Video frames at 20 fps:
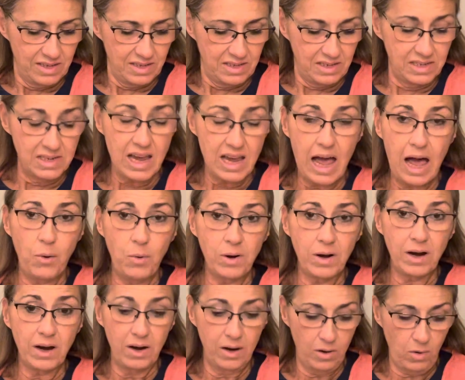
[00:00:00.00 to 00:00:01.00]

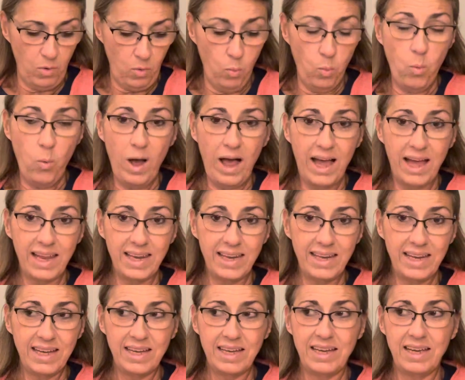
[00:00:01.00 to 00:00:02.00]
Tower
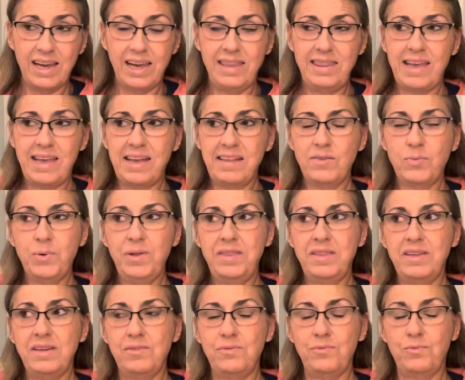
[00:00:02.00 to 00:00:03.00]
1, and that's with the